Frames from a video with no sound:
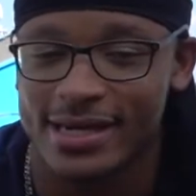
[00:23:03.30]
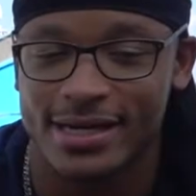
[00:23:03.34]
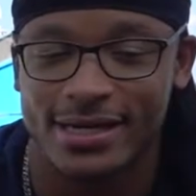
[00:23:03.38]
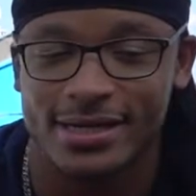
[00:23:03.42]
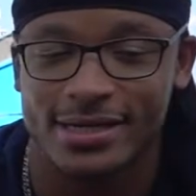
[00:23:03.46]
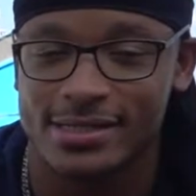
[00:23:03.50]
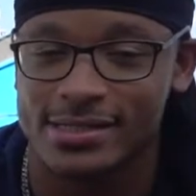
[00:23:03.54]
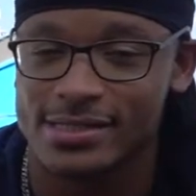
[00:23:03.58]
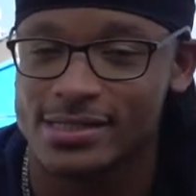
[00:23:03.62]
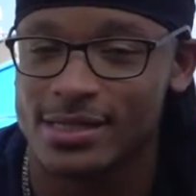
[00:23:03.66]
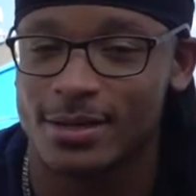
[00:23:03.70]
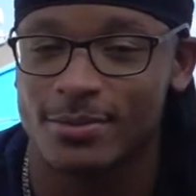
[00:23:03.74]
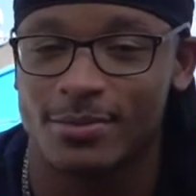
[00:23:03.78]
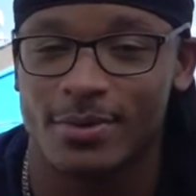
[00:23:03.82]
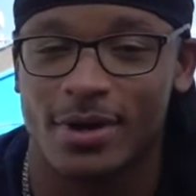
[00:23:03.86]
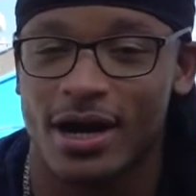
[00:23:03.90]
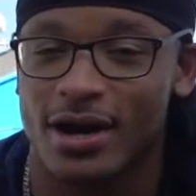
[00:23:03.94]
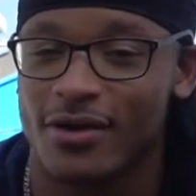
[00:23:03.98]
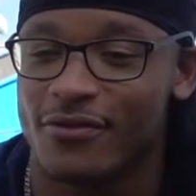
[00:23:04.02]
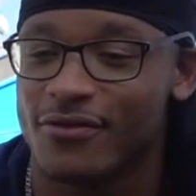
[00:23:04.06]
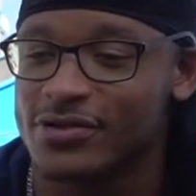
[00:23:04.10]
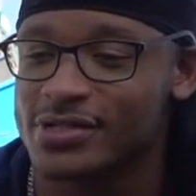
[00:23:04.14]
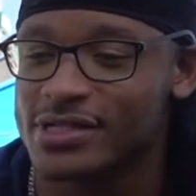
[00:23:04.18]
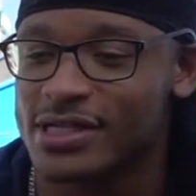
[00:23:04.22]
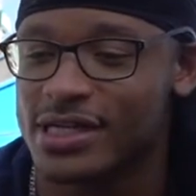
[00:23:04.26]
into some
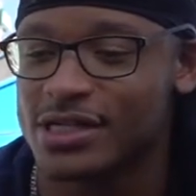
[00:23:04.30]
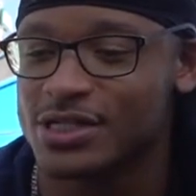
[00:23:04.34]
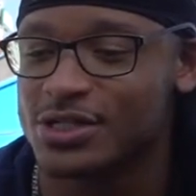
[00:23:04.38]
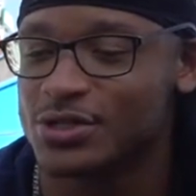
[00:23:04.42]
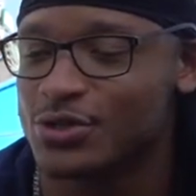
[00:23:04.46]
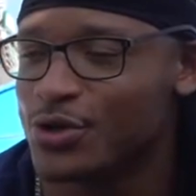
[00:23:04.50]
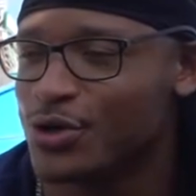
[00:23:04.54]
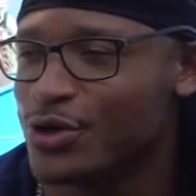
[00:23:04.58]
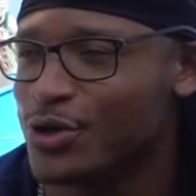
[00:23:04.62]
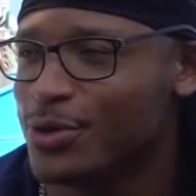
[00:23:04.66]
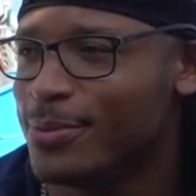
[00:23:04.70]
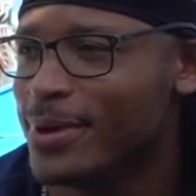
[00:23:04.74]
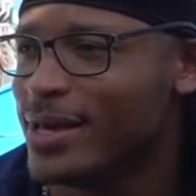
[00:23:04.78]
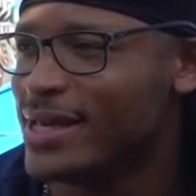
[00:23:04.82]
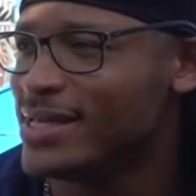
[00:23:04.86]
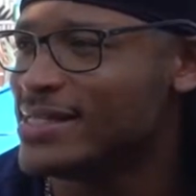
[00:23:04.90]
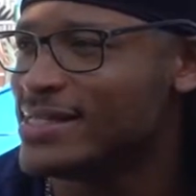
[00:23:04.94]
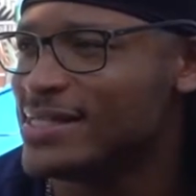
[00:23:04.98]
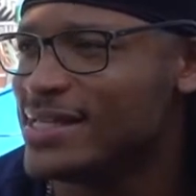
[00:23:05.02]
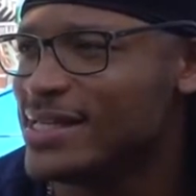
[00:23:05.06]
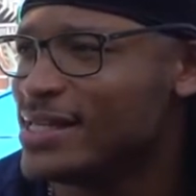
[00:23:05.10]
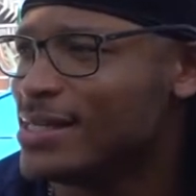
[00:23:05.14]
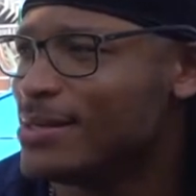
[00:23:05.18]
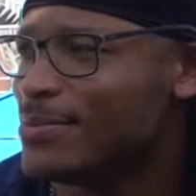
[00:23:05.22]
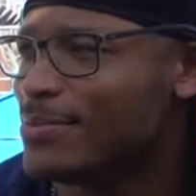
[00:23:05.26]
conversation, or you may
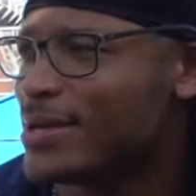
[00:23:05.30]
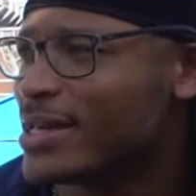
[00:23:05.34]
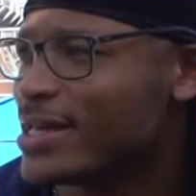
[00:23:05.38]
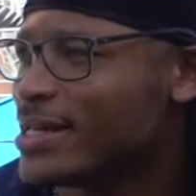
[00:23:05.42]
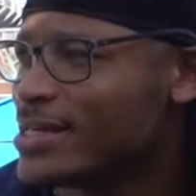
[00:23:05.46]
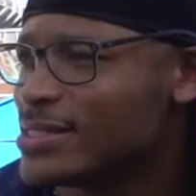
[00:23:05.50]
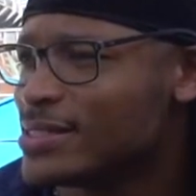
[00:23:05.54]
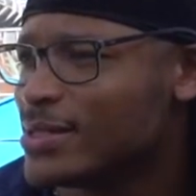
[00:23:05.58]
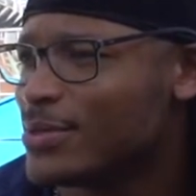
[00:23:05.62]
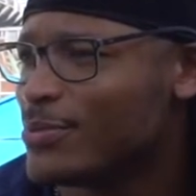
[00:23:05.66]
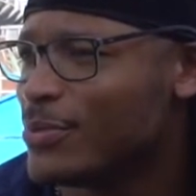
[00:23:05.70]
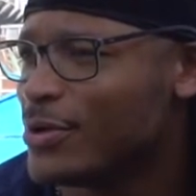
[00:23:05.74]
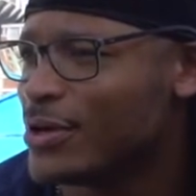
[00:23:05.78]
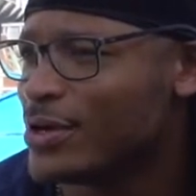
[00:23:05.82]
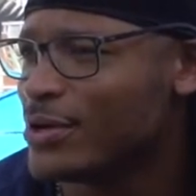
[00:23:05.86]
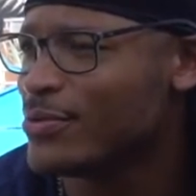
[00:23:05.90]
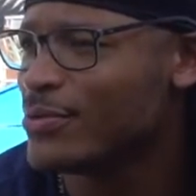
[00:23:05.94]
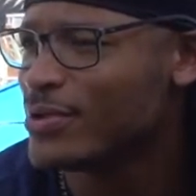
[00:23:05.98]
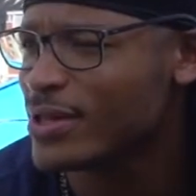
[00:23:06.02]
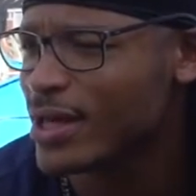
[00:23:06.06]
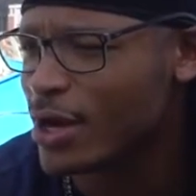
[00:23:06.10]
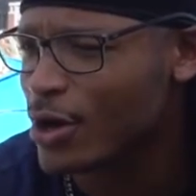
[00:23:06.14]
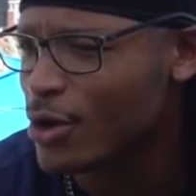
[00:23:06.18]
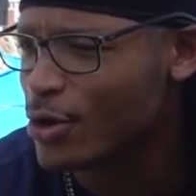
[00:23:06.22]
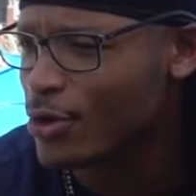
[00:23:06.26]
see them again somewhere. They'll be
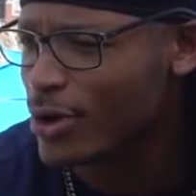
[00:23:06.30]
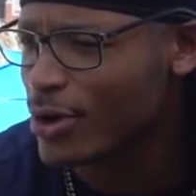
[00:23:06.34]
like, oh,